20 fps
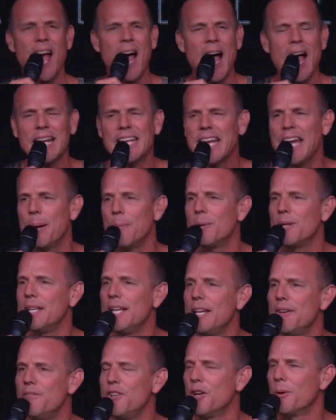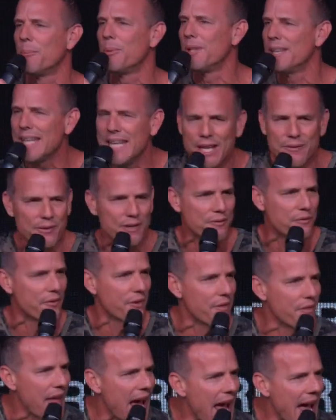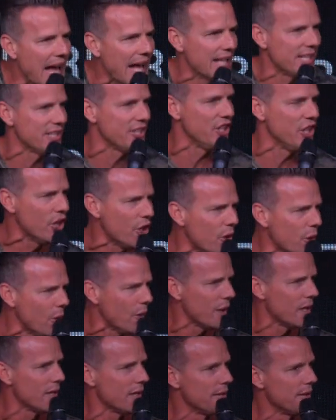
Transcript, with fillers: I can't believe you're believing for that. You?